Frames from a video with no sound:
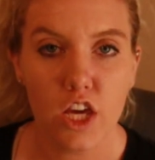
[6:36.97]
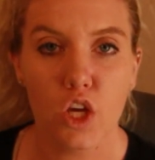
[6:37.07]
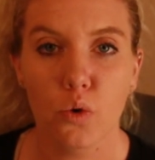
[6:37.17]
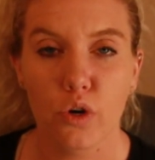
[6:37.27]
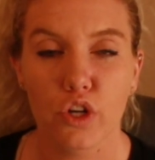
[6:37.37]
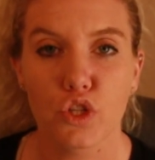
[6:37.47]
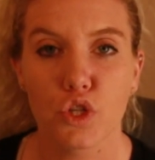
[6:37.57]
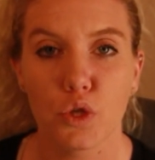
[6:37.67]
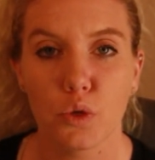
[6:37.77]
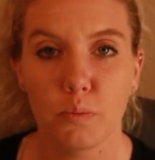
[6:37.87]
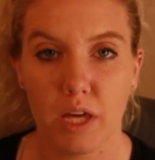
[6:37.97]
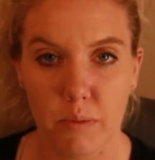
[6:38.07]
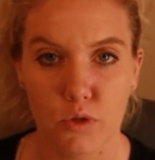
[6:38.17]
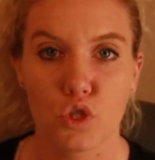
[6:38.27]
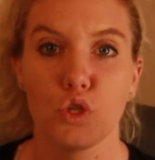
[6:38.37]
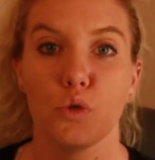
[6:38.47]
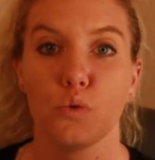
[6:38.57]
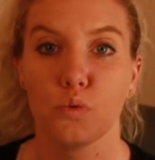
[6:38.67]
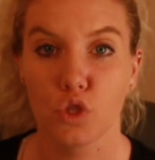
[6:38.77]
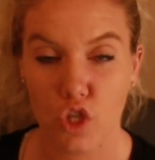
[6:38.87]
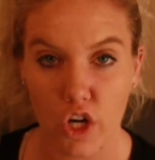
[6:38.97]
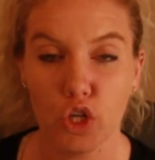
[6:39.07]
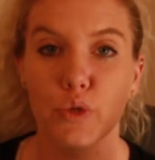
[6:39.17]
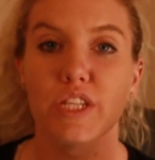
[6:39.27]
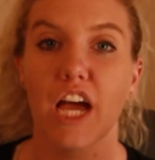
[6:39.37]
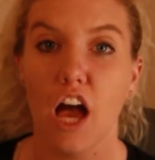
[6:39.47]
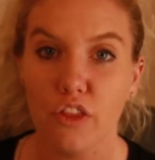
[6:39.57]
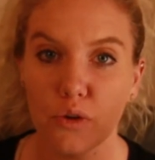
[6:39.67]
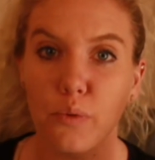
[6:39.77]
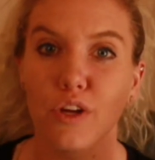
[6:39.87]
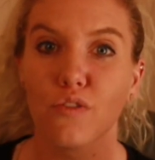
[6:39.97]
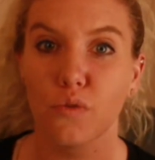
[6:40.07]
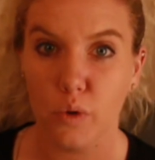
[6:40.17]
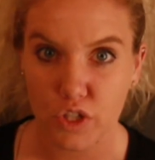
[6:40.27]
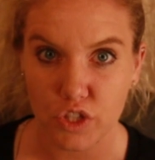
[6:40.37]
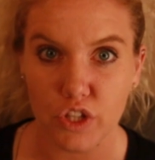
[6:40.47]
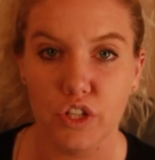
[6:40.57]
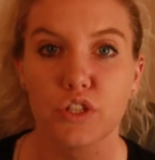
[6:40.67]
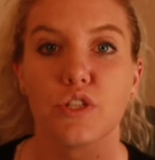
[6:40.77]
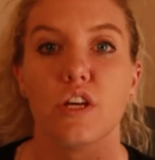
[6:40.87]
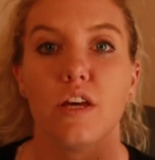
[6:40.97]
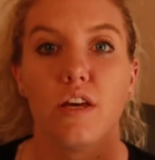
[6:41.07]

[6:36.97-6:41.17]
in order to be able to start using other reinforcers